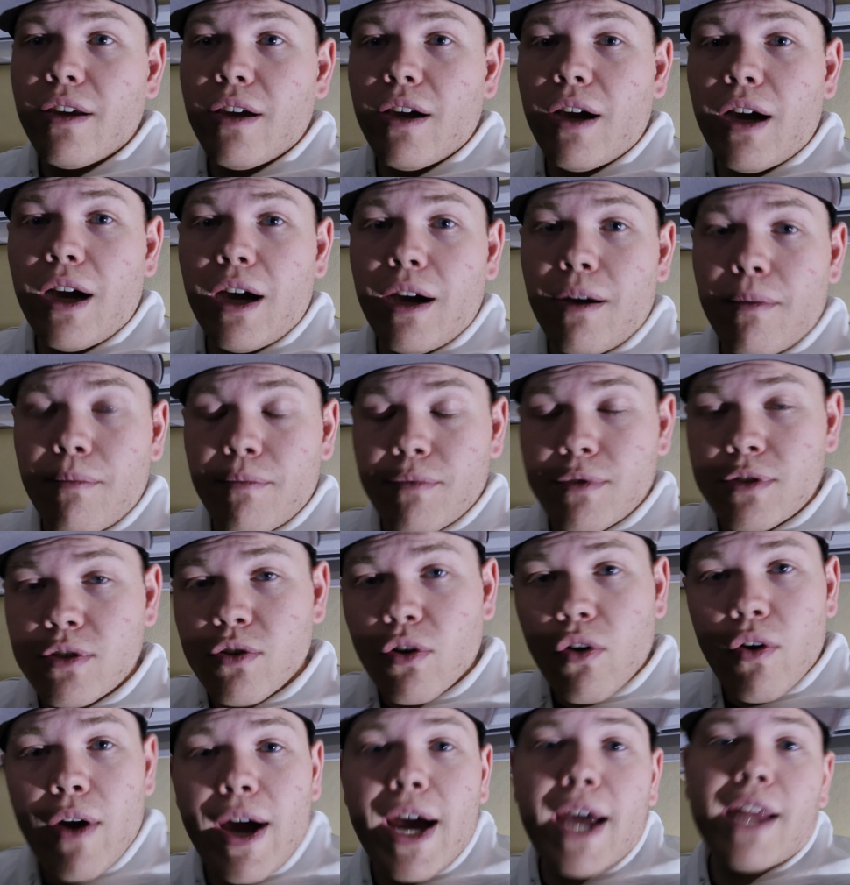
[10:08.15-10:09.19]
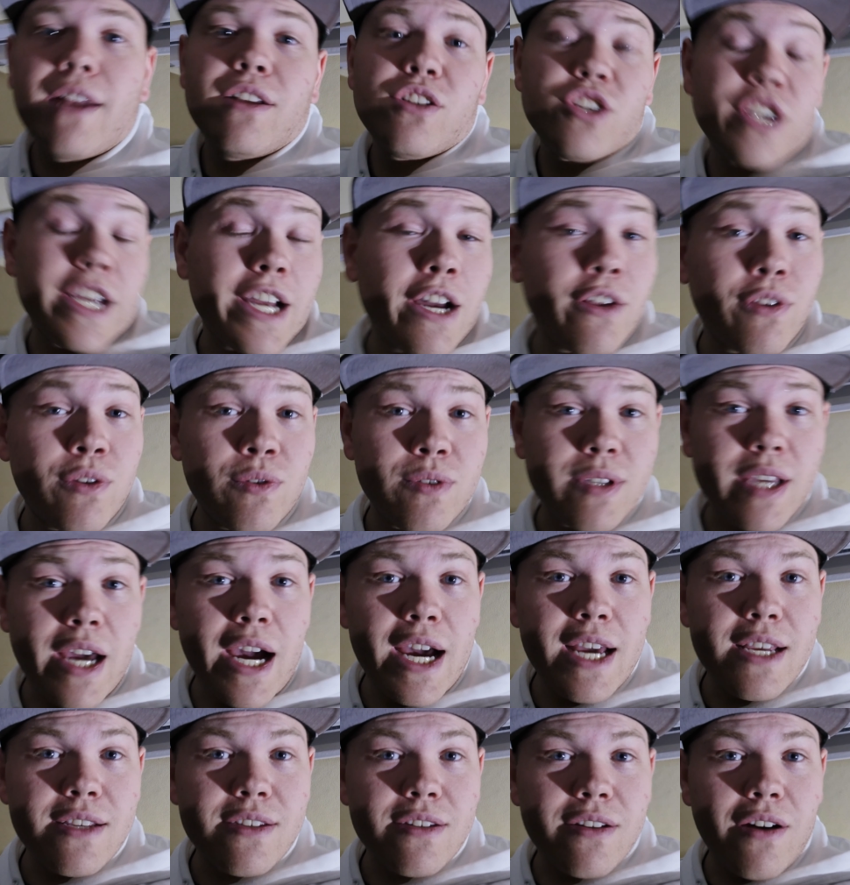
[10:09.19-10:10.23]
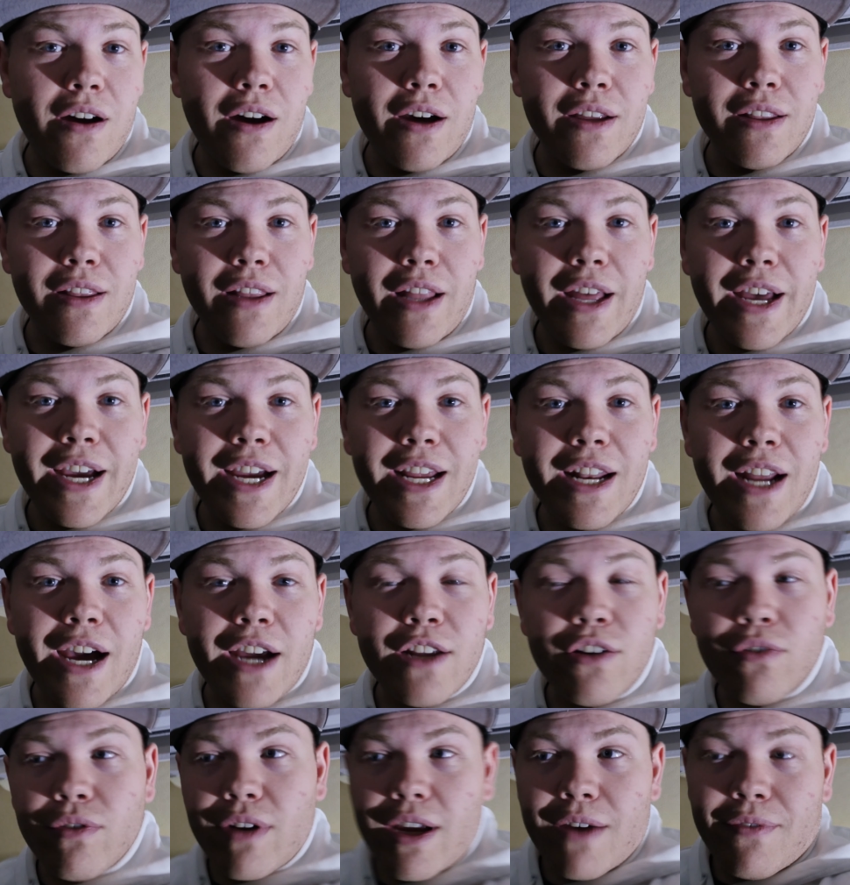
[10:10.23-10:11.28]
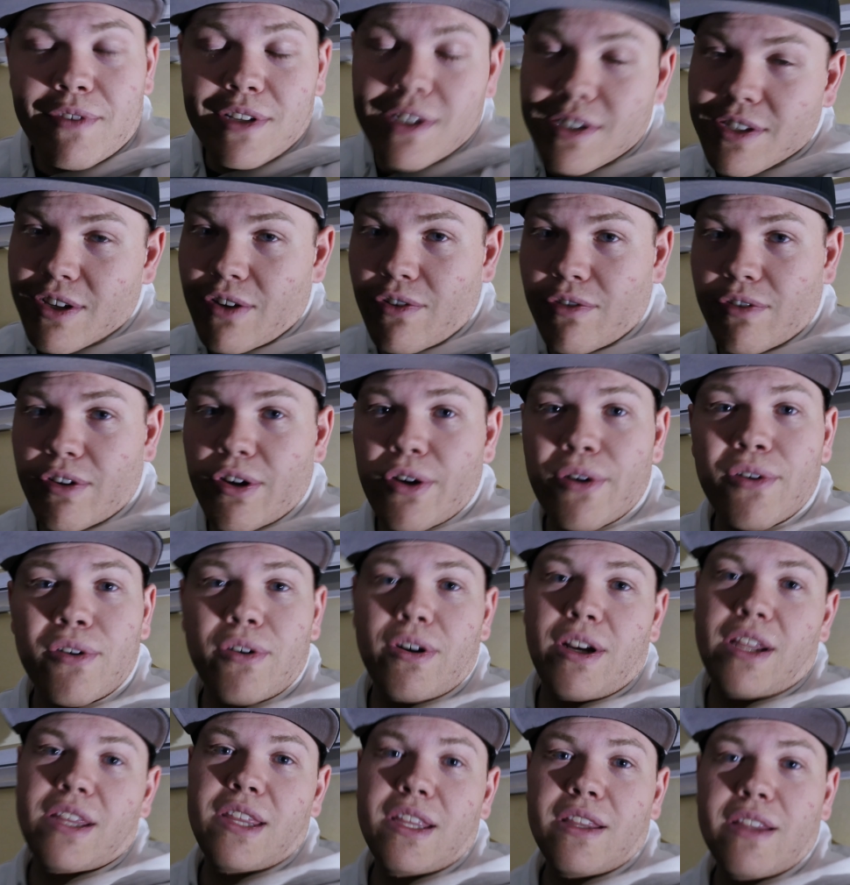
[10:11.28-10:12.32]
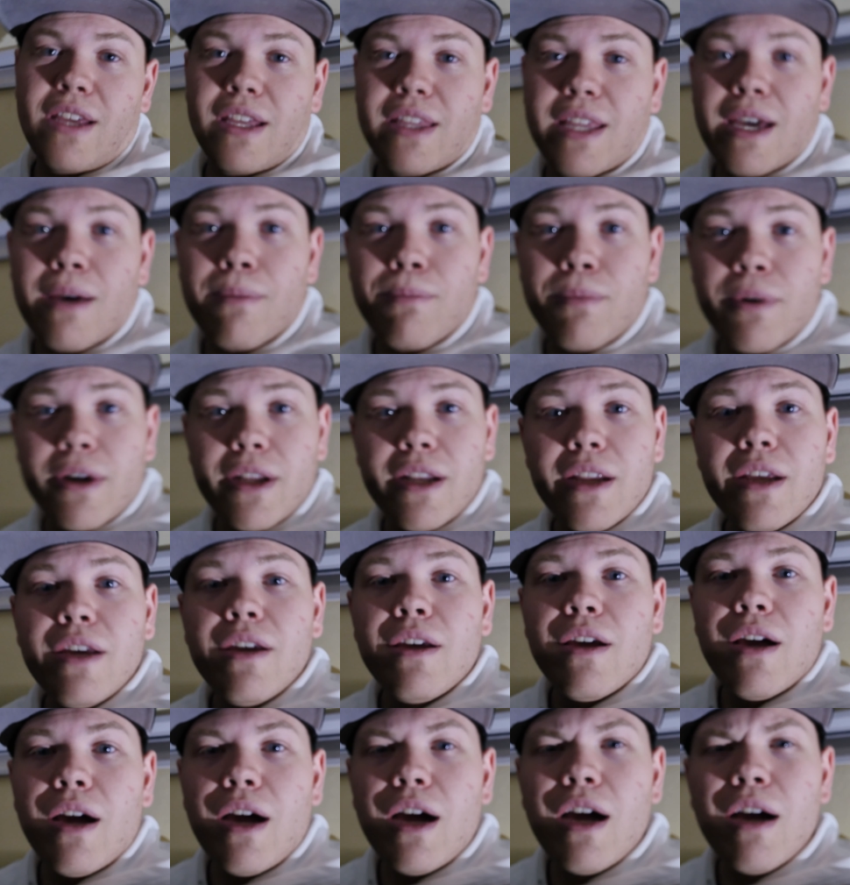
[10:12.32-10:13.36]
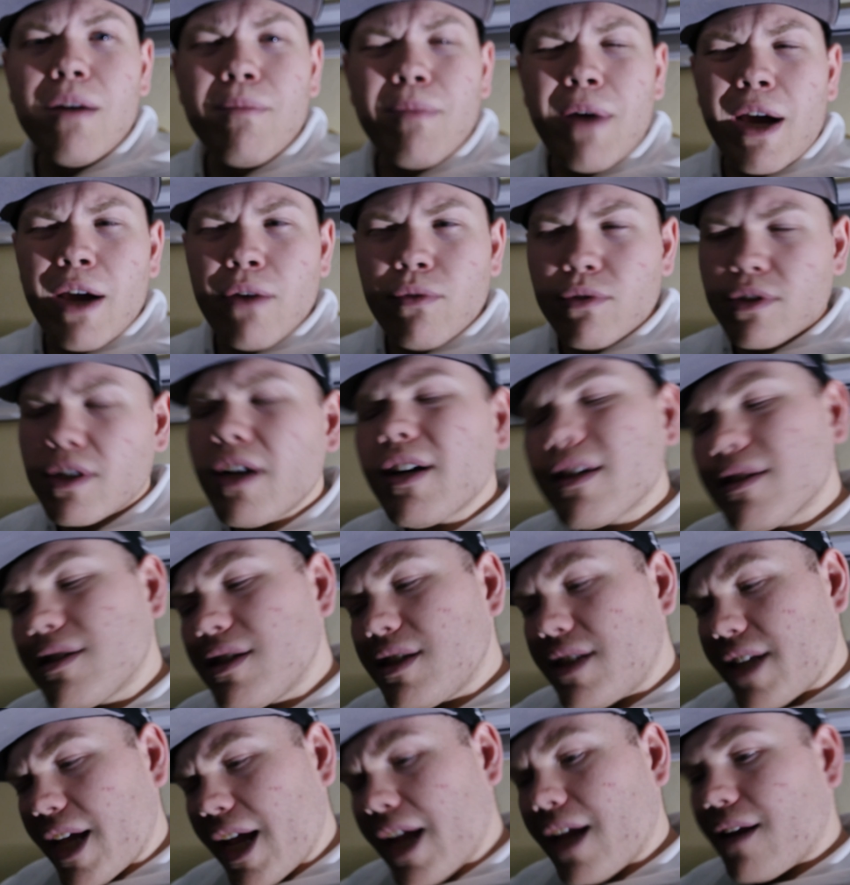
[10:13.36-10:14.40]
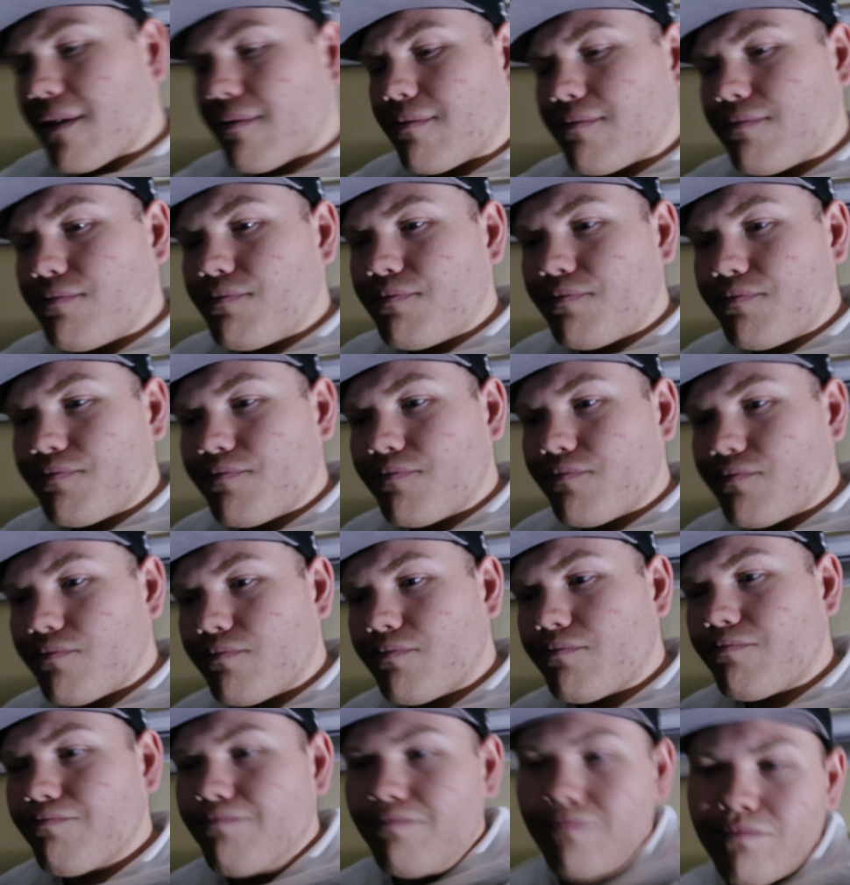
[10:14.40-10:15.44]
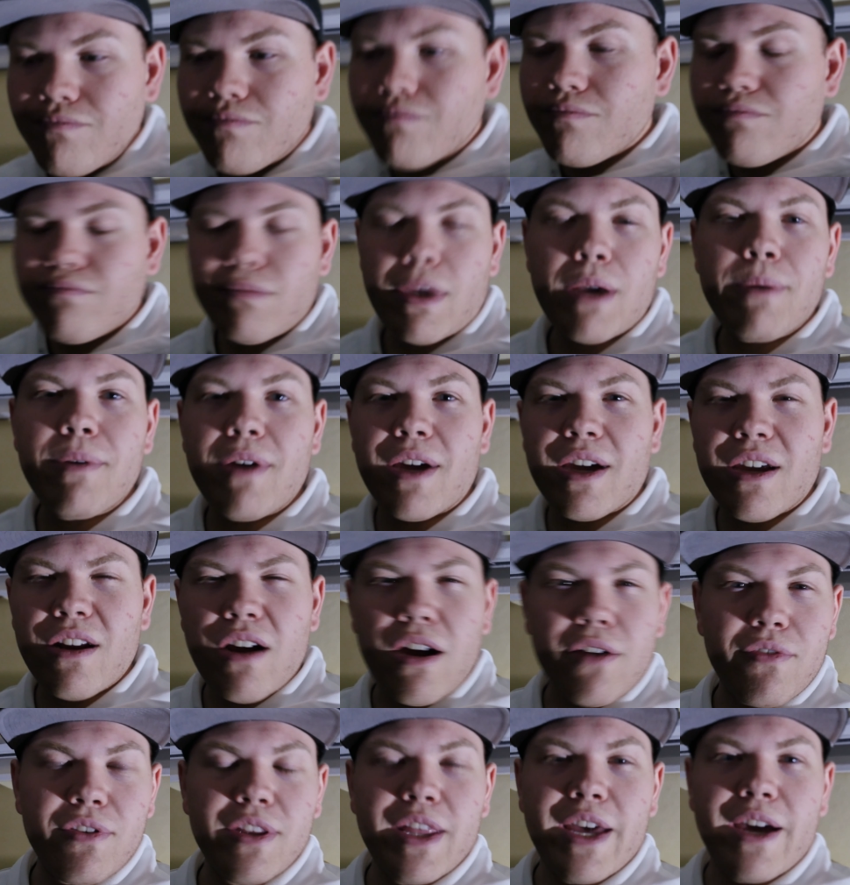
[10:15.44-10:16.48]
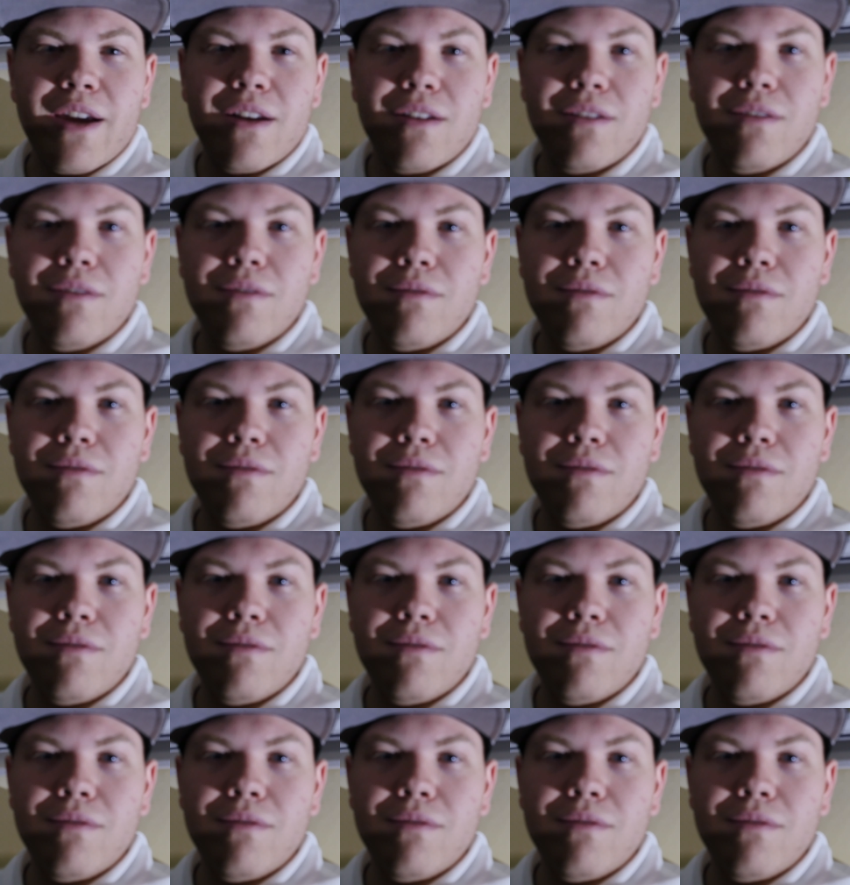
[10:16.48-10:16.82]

So go ahead and check out those guys online. I don't have a discount code or anything like that, but I will talk to Dane. Maybe I can offer that.